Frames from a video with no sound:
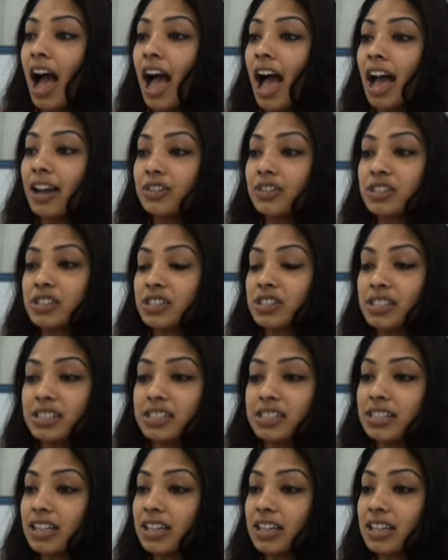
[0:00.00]
I
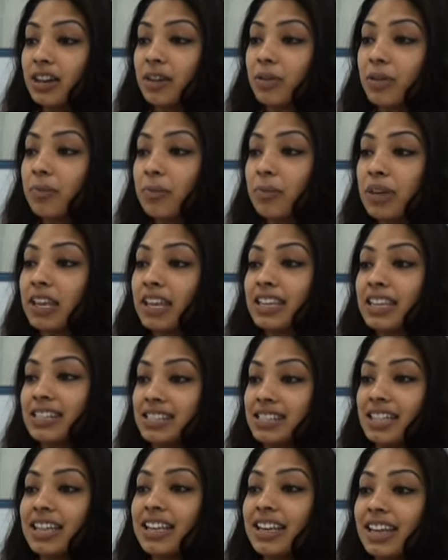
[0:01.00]
just, me
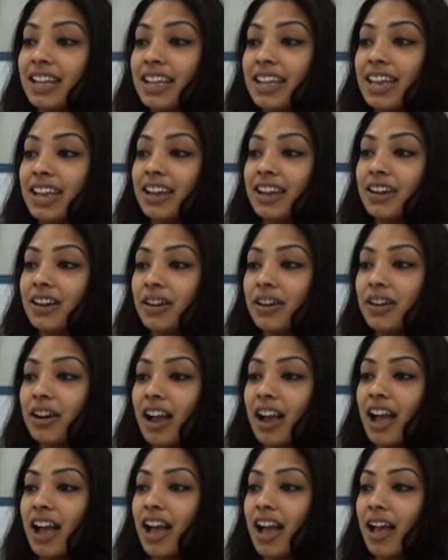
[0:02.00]
sitting
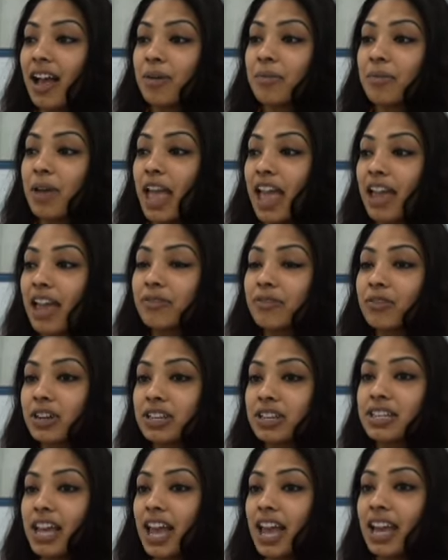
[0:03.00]
here,
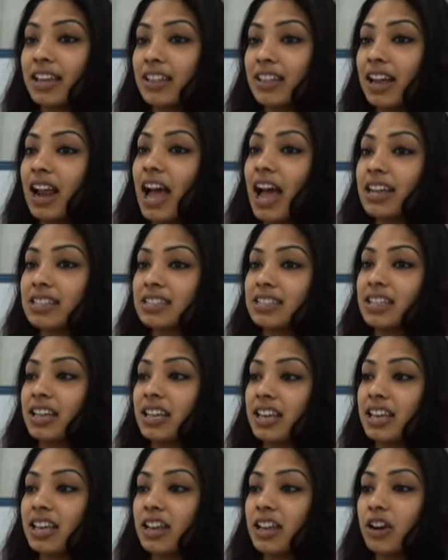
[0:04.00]
every day that I
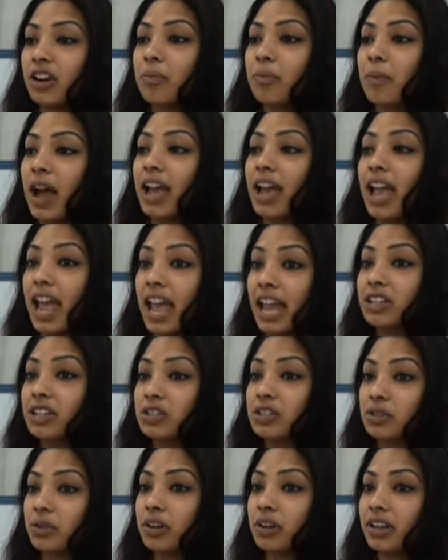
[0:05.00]
sit here, my
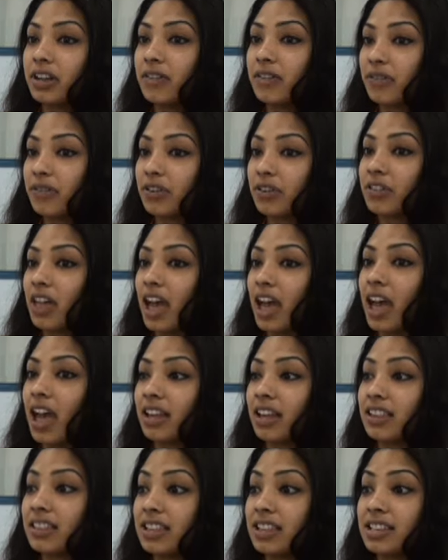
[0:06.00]
hatred for
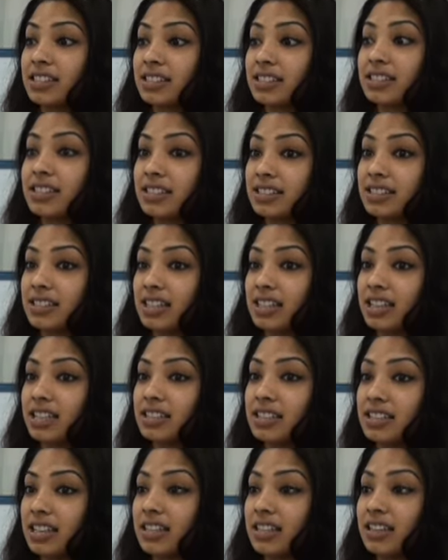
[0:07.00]
that, this
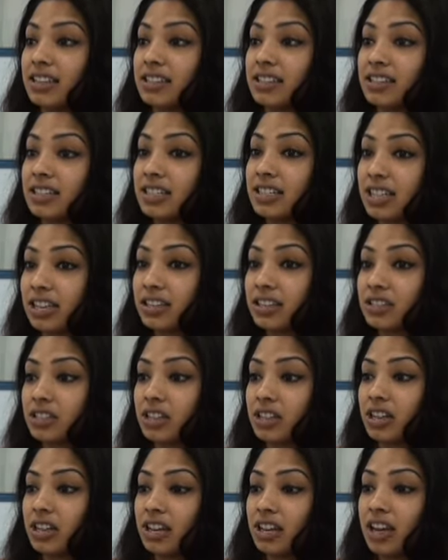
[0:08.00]
disease and this
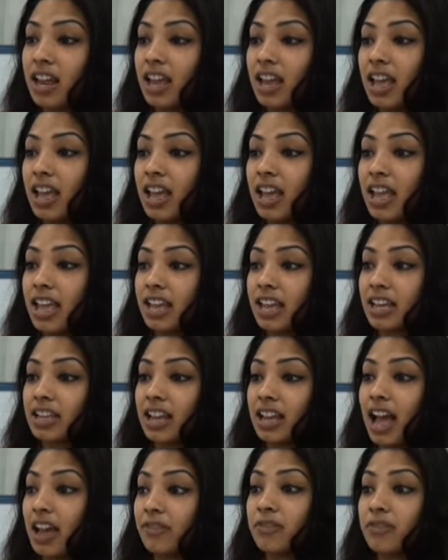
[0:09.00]
addiction,
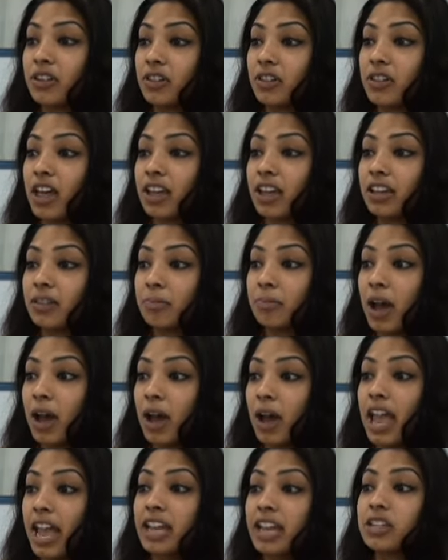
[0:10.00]
it, I feel like
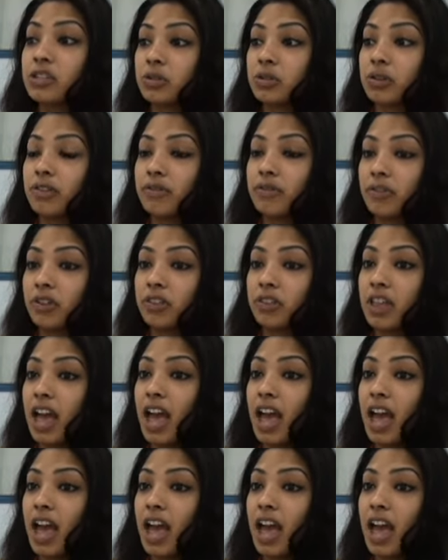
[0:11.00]
my hatred for